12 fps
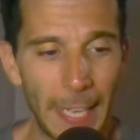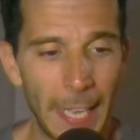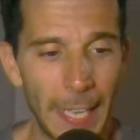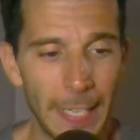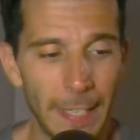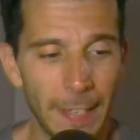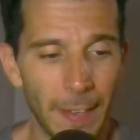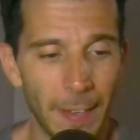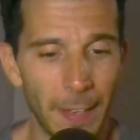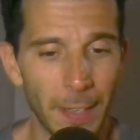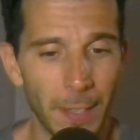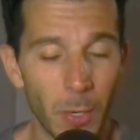And
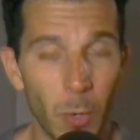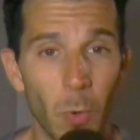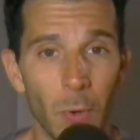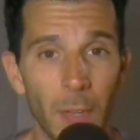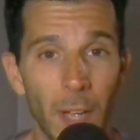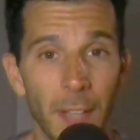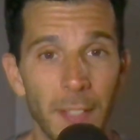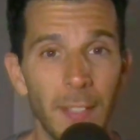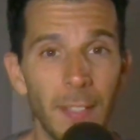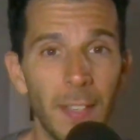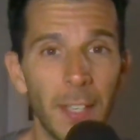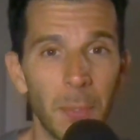cool. I'll see you
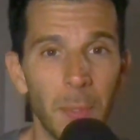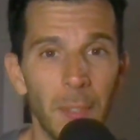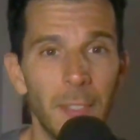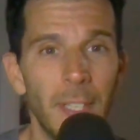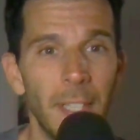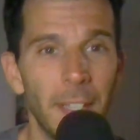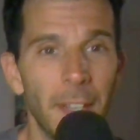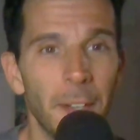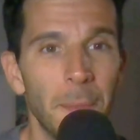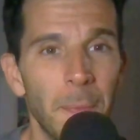in the next one. Take care.